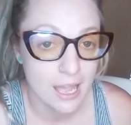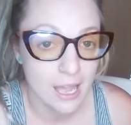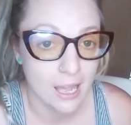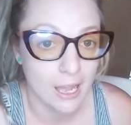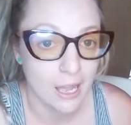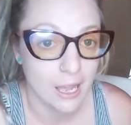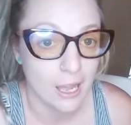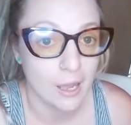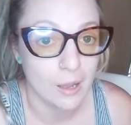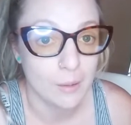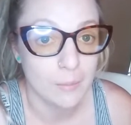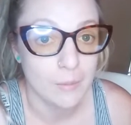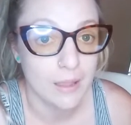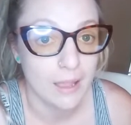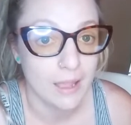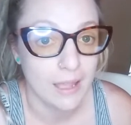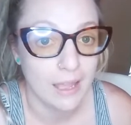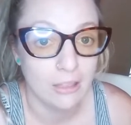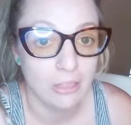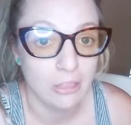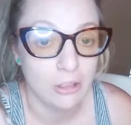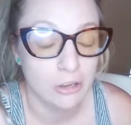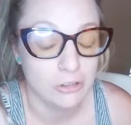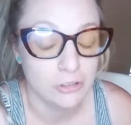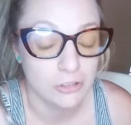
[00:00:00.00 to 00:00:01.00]

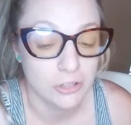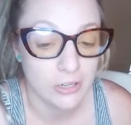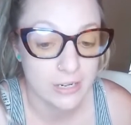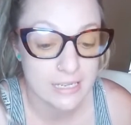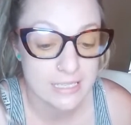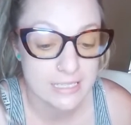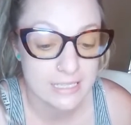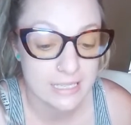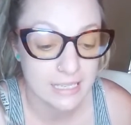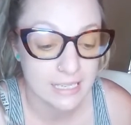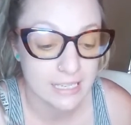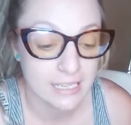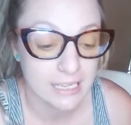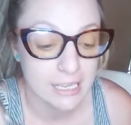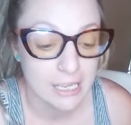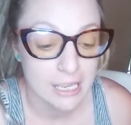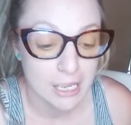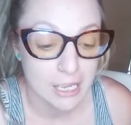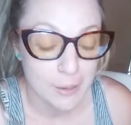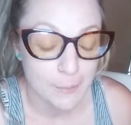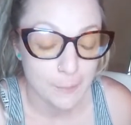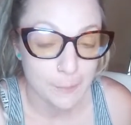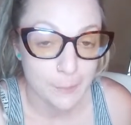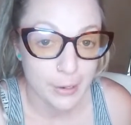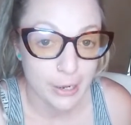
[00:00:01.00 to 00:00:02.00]
I looked crazy,
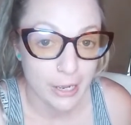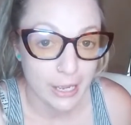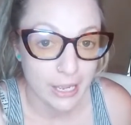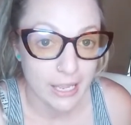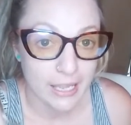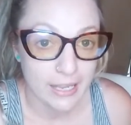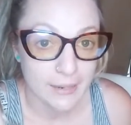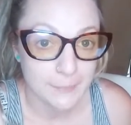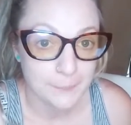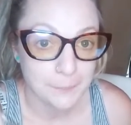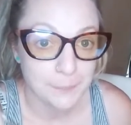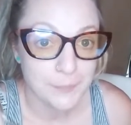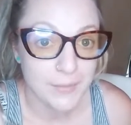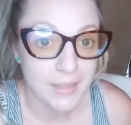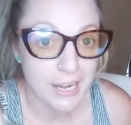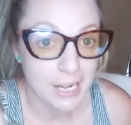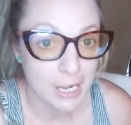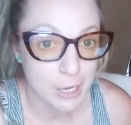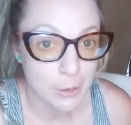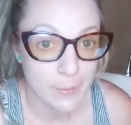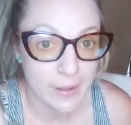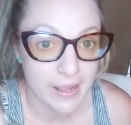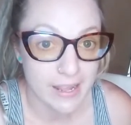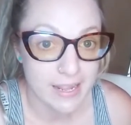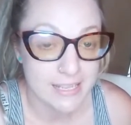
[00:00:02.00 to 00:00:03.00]
but
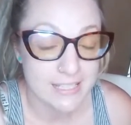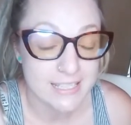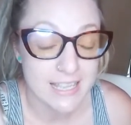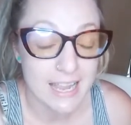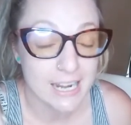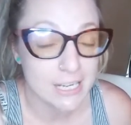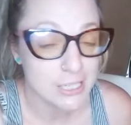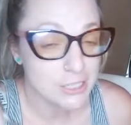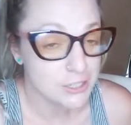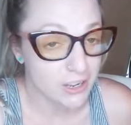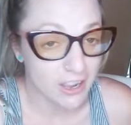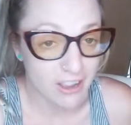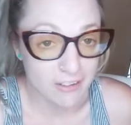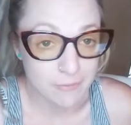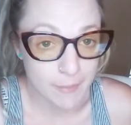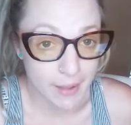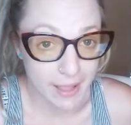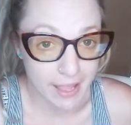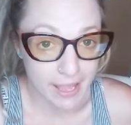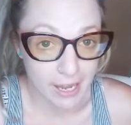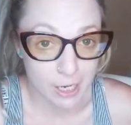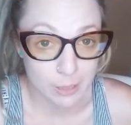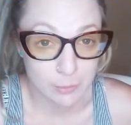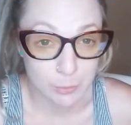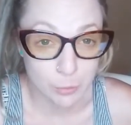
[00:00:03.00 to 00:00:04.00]
anyways, I do have
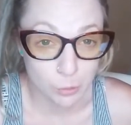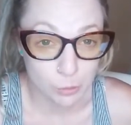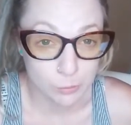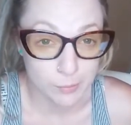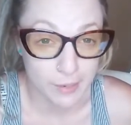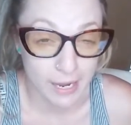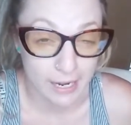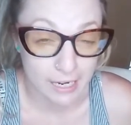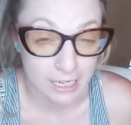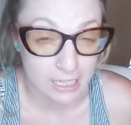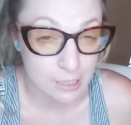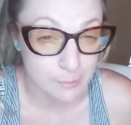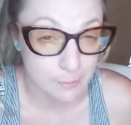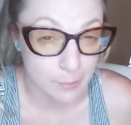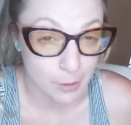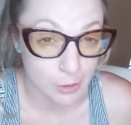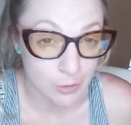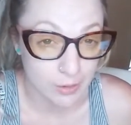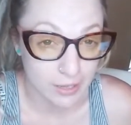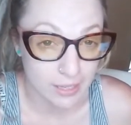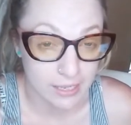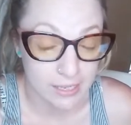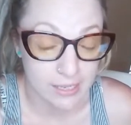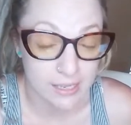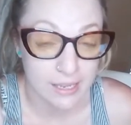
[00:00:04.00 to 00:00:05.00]
my hair pulled back in a
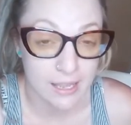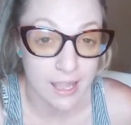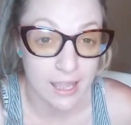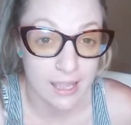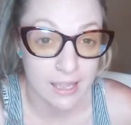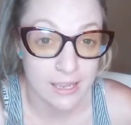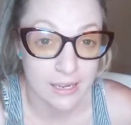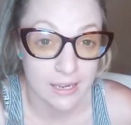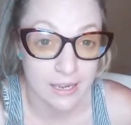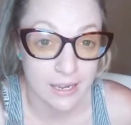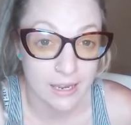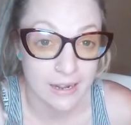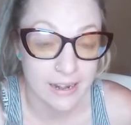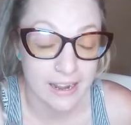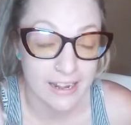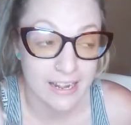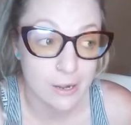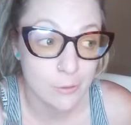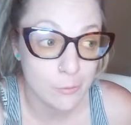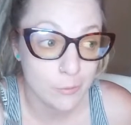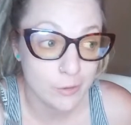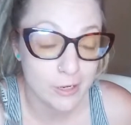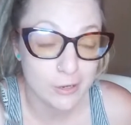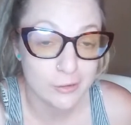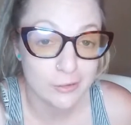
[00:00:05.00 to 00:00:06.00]
pony, and I
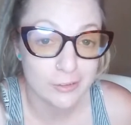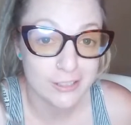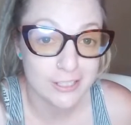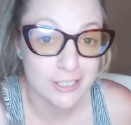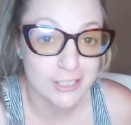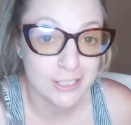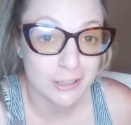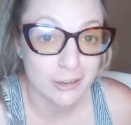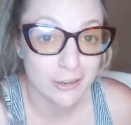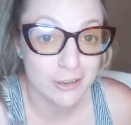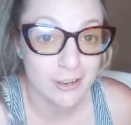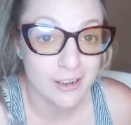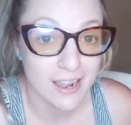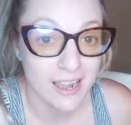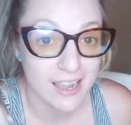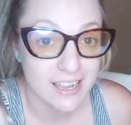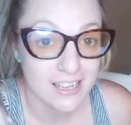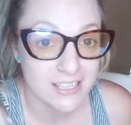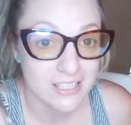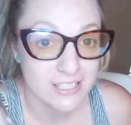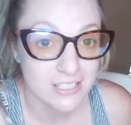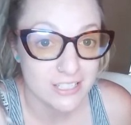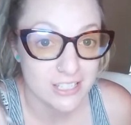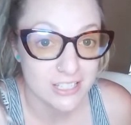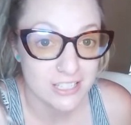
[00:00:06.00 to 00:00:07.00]
didn't want to really show you
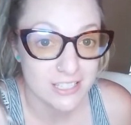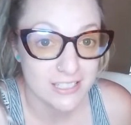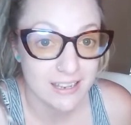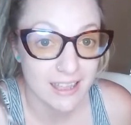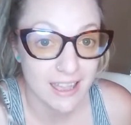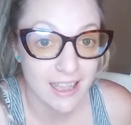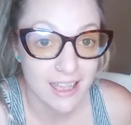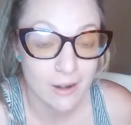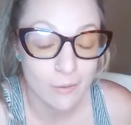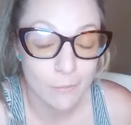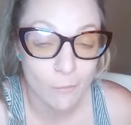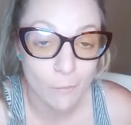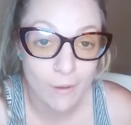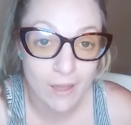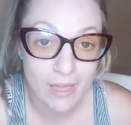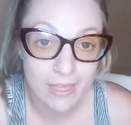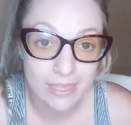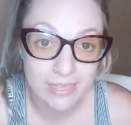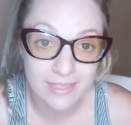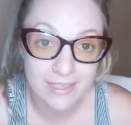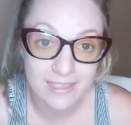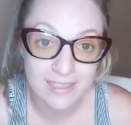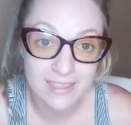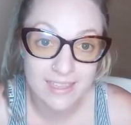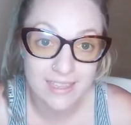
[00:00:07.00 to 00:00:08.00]
guys just yet what
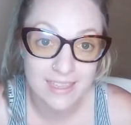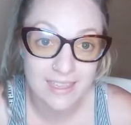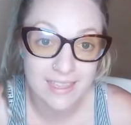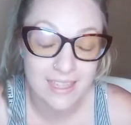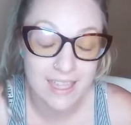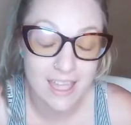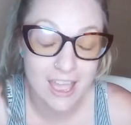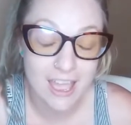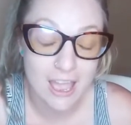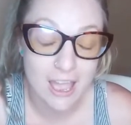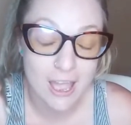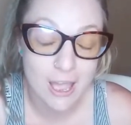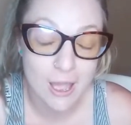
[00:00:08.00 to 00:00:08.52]
the